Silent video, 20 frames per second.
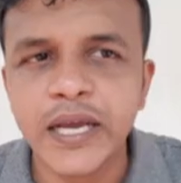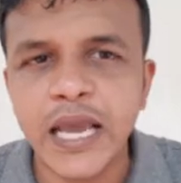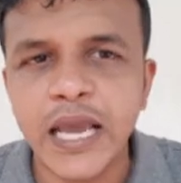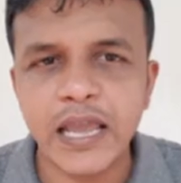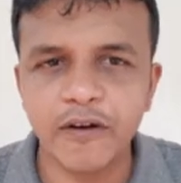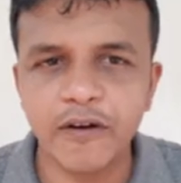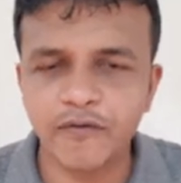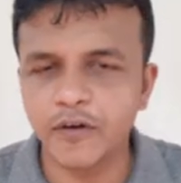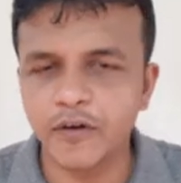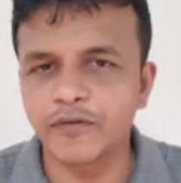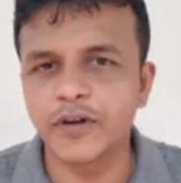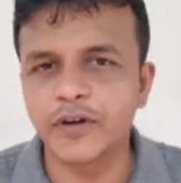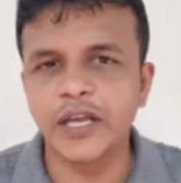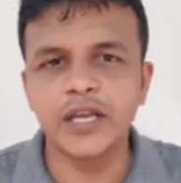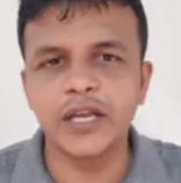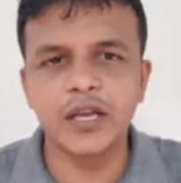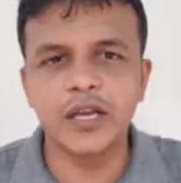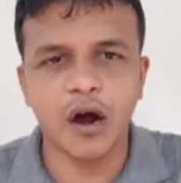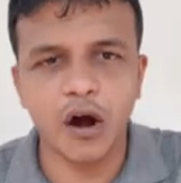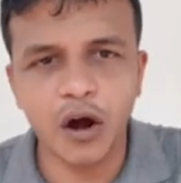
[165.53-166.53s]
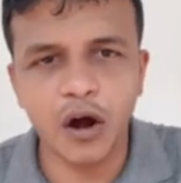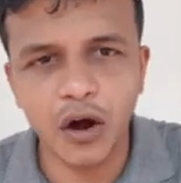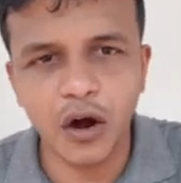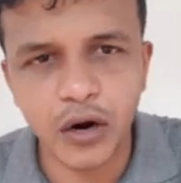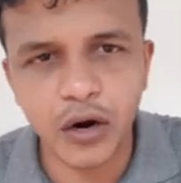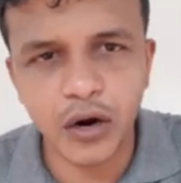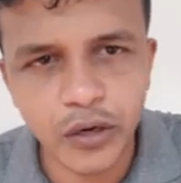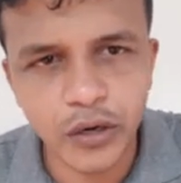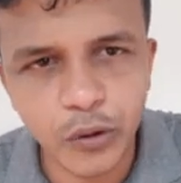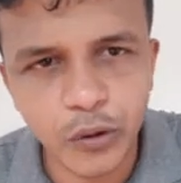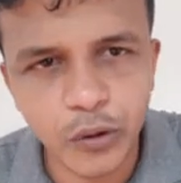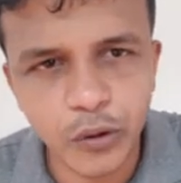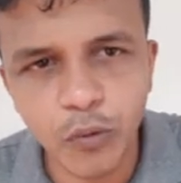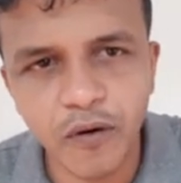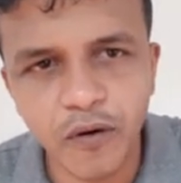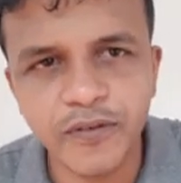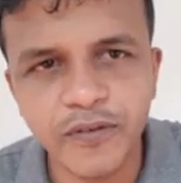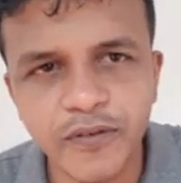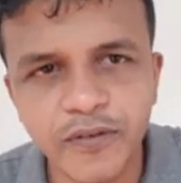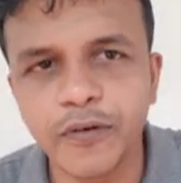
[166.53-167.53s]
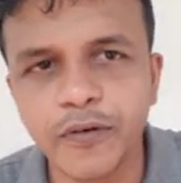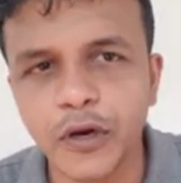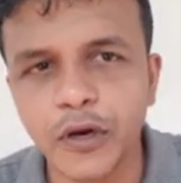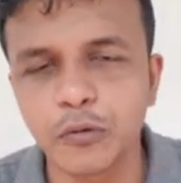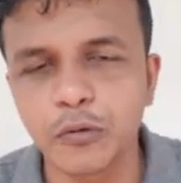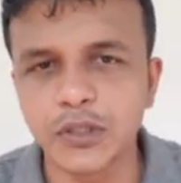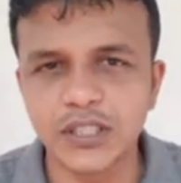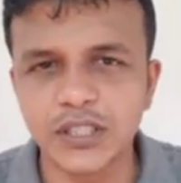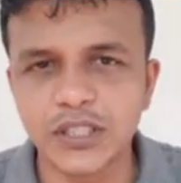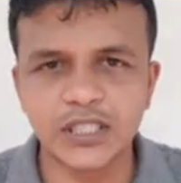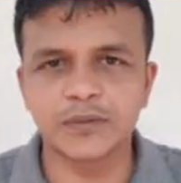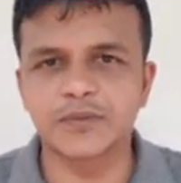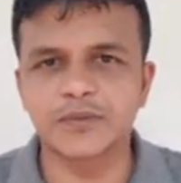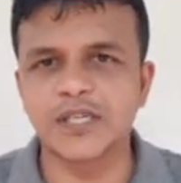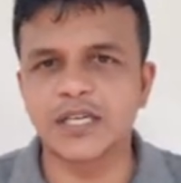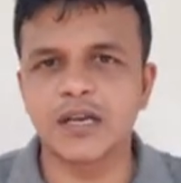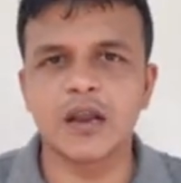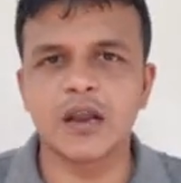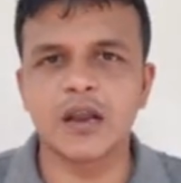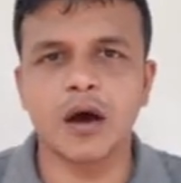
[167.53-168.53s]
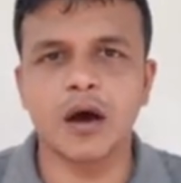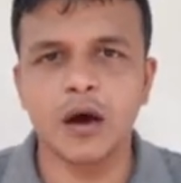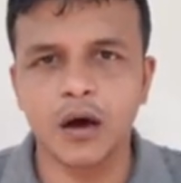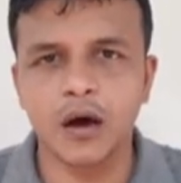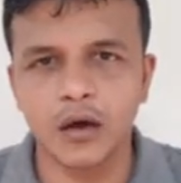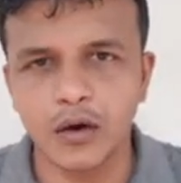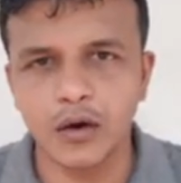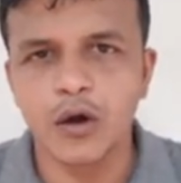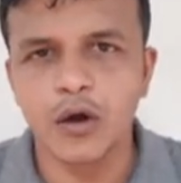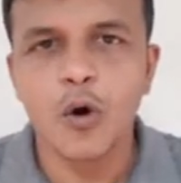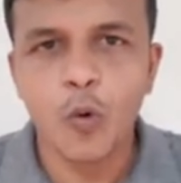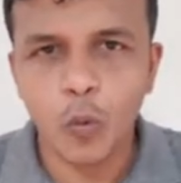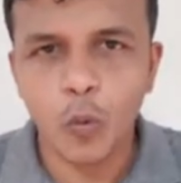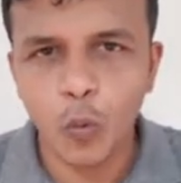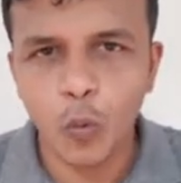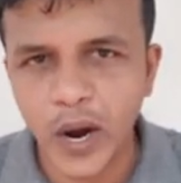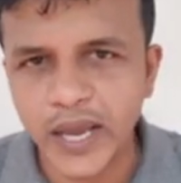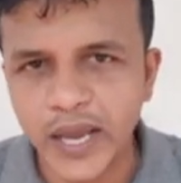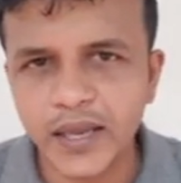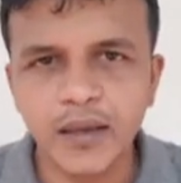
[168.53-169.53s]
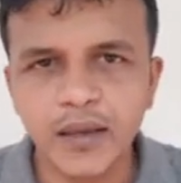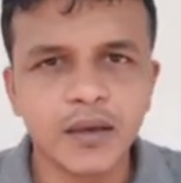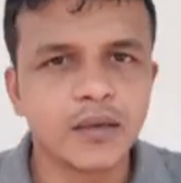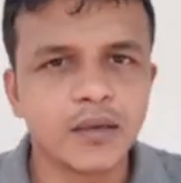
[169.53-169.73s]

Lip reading: f of t or u of t for unit step signal or y.